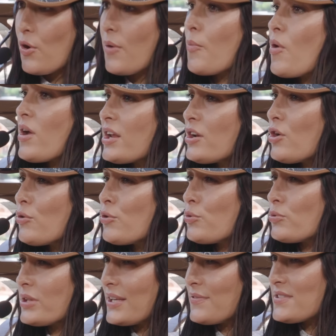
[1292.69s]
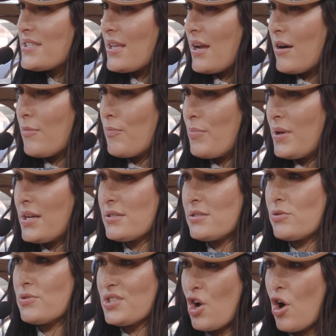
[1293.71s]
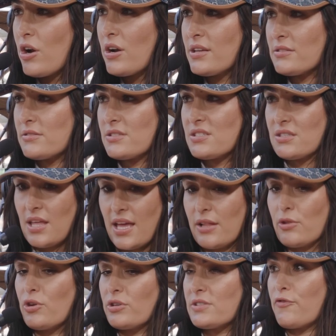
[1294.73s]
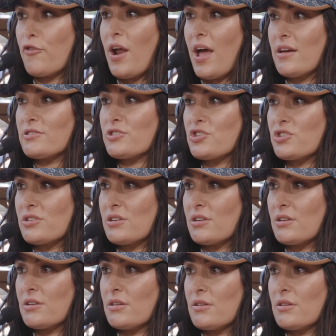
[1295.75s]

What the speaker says: So I want to know who lives there because those gardens like looked fresh.